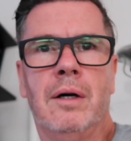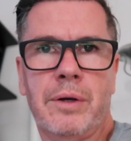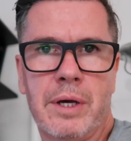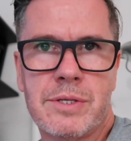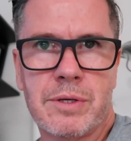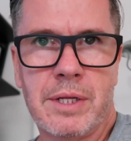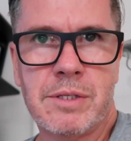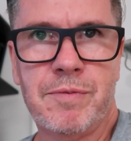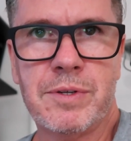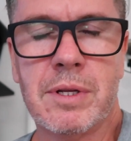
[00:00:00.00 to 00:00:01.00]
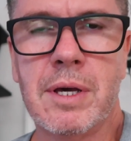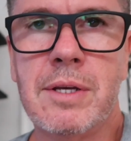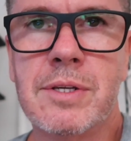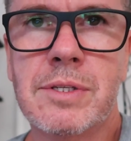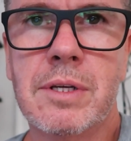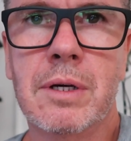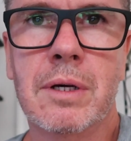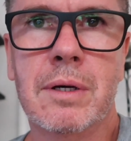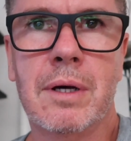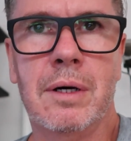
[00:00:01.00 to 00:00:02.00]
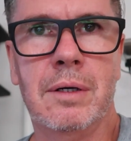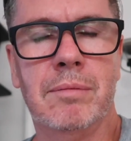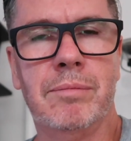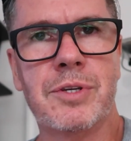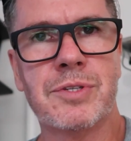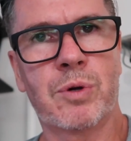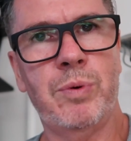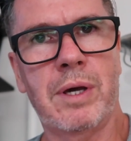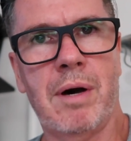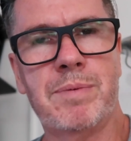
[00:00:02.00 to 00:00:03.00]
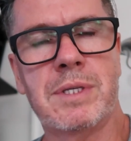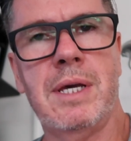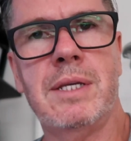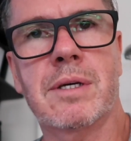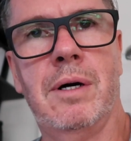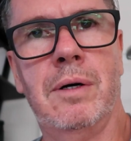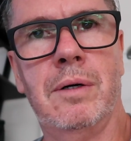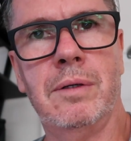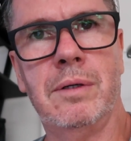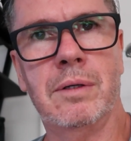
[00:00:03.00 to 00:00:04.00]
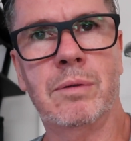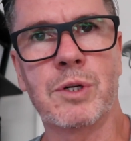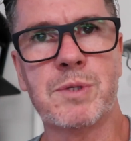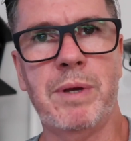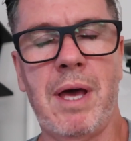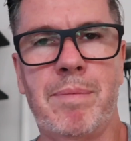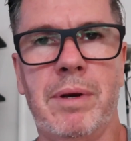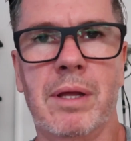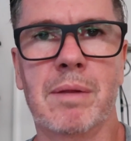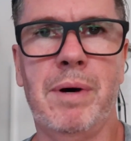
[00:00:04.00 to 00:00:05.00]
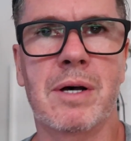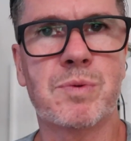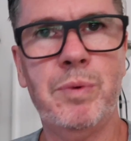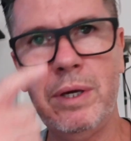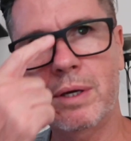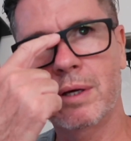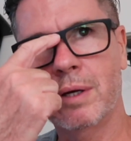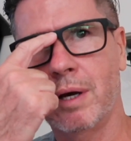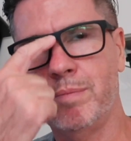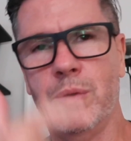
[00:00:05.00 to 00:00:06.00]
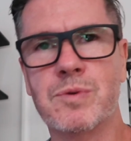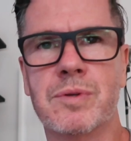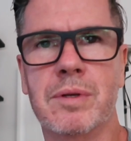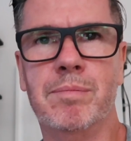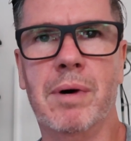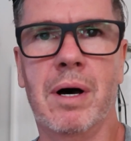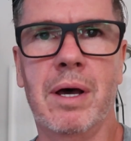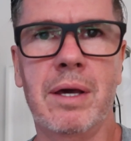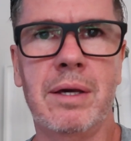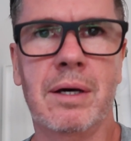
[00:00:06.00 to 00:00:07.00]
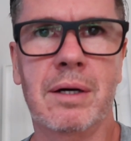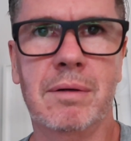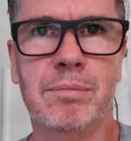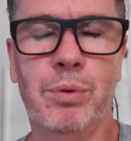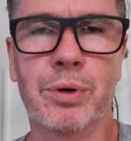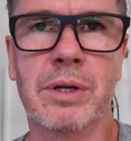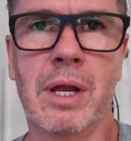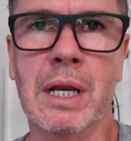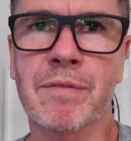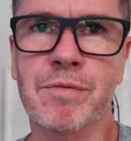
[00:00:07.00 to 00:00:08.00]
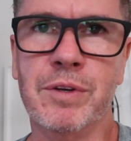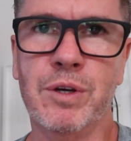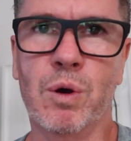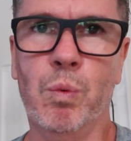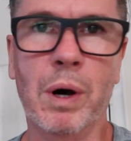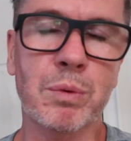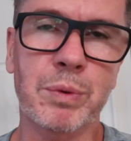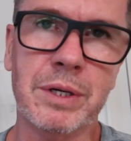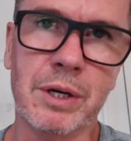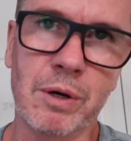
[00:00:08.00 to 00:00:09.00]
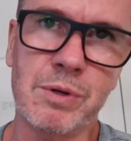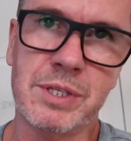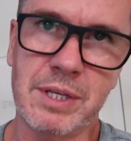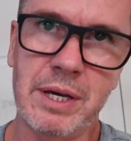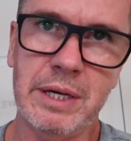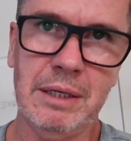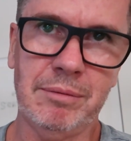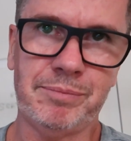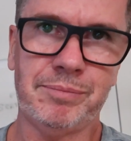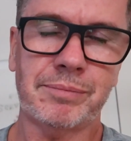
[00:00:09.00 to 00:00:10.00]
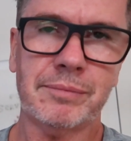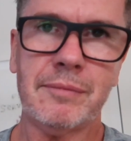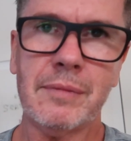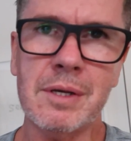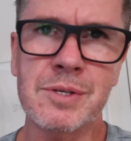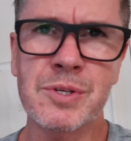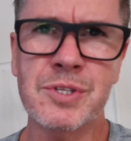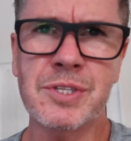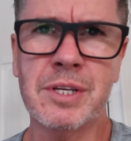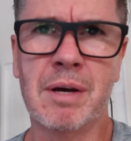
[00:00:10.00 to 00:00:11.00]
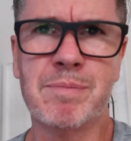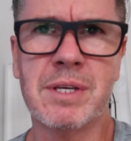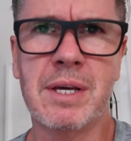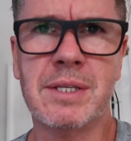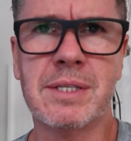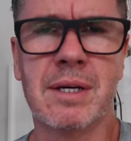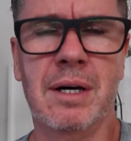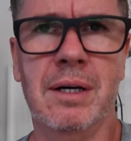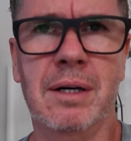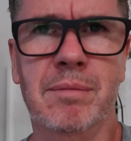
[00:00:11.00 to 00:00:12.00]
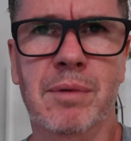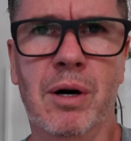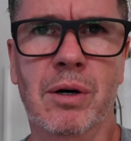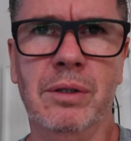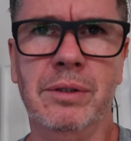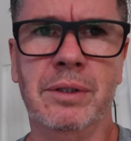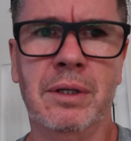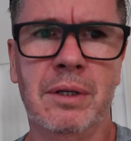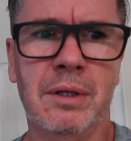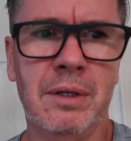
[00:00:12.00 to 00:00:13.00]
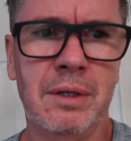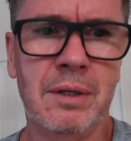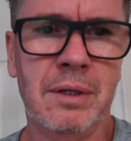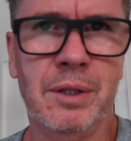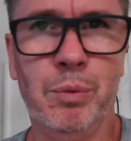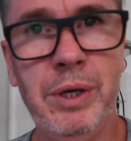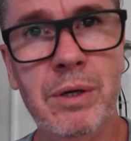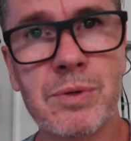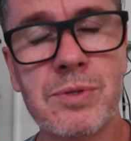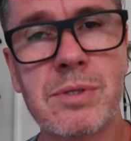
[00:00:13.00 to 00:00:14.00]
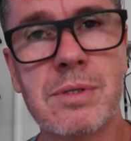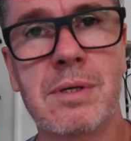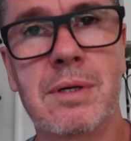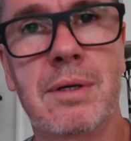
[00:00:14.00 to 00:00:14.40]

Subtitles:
Okay, so that's it for today. Just a quick update on what's been happening in the past week. I posted my bought a 911 video 1 week ago today. So this is just an update on the wheels,